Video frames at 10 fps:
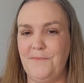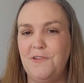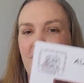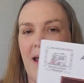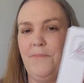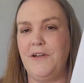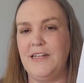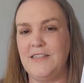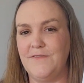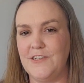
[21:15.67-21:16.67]
I'm a little
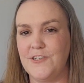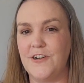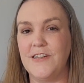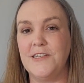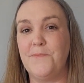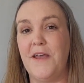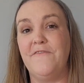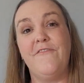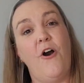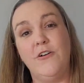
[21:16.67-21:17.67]
apprehensive to start this,
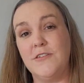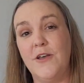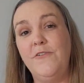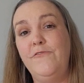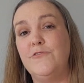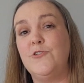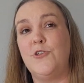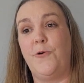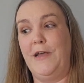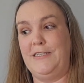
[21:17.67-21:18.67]
but also
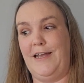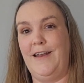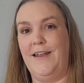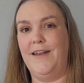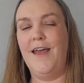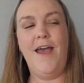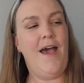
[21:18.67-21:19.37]
so excited.